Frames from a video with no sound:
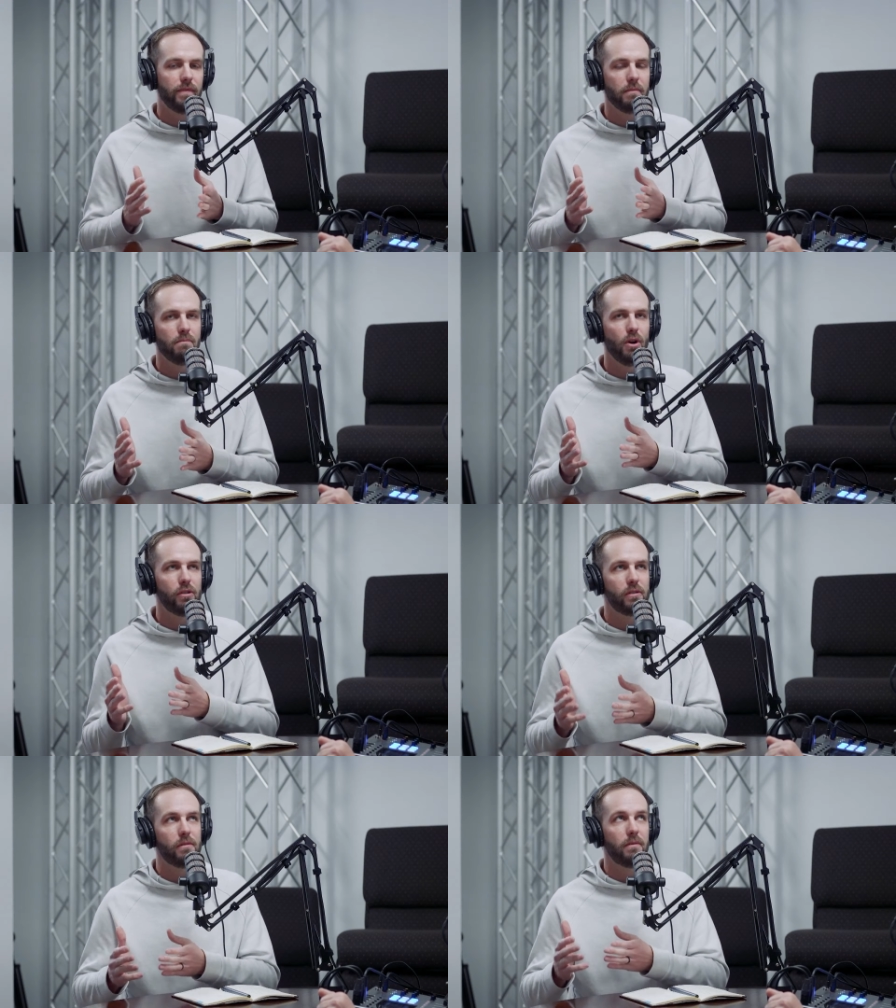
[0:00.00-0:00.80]

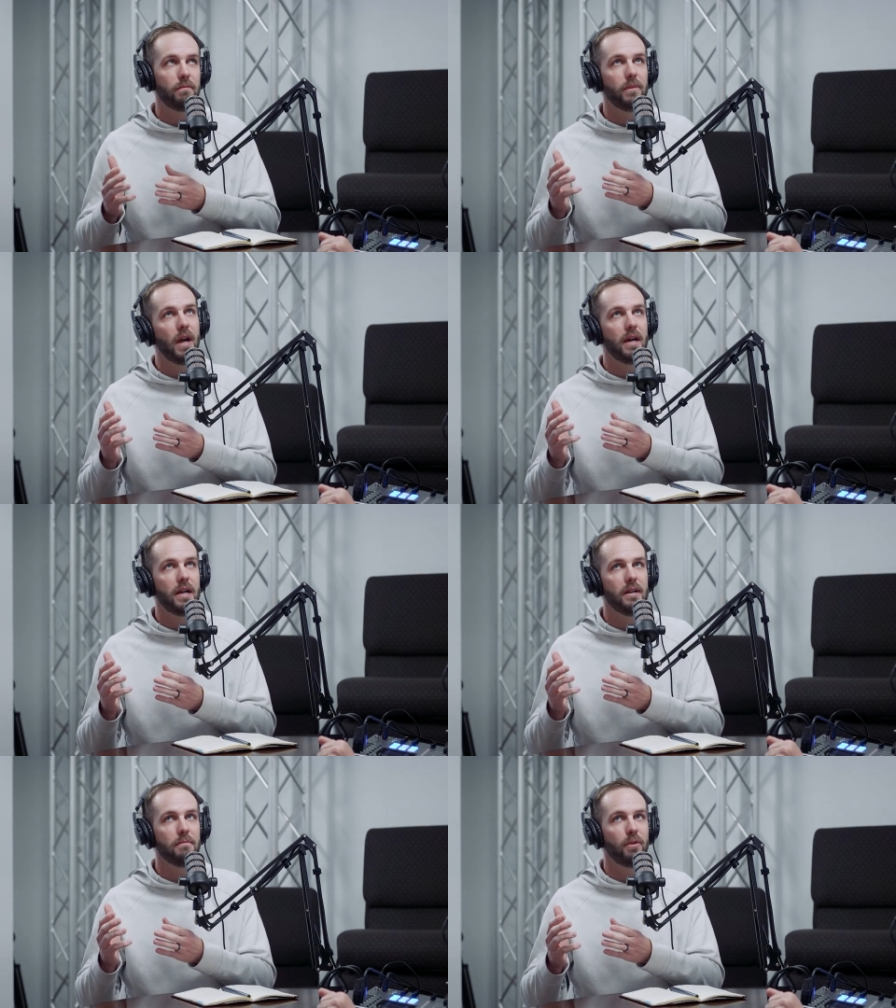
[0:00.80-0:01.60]
most
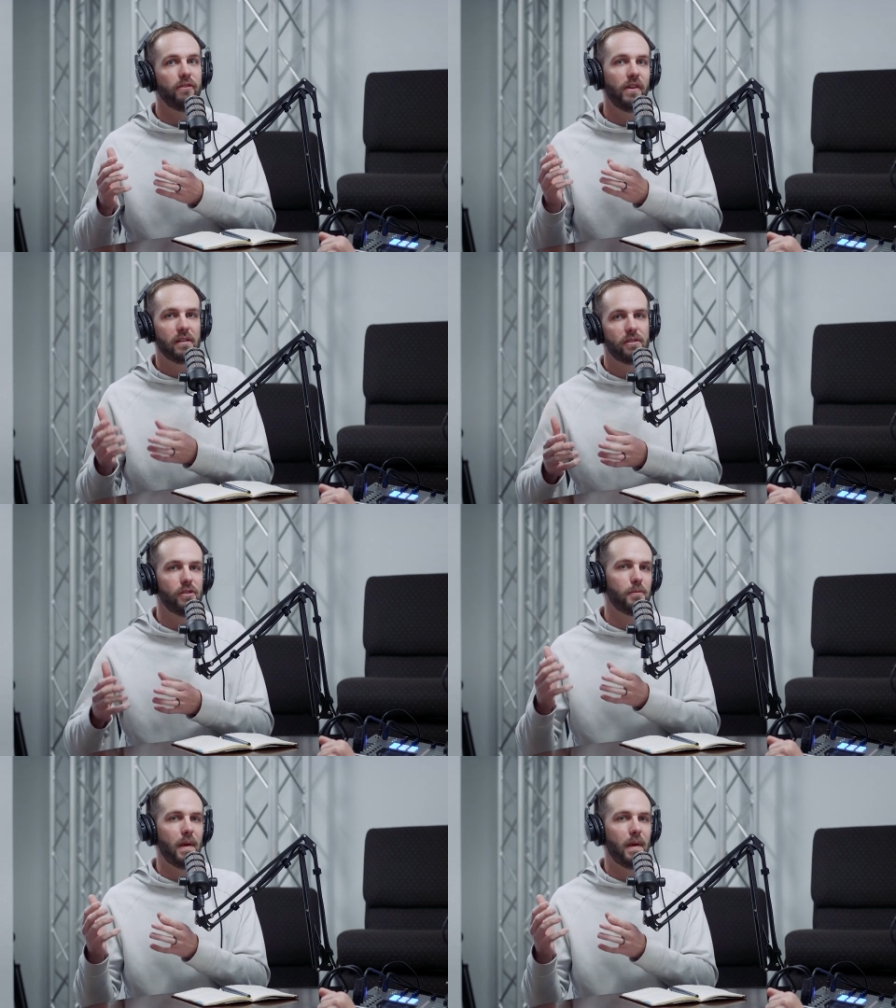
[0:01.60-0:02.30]
uh, professors,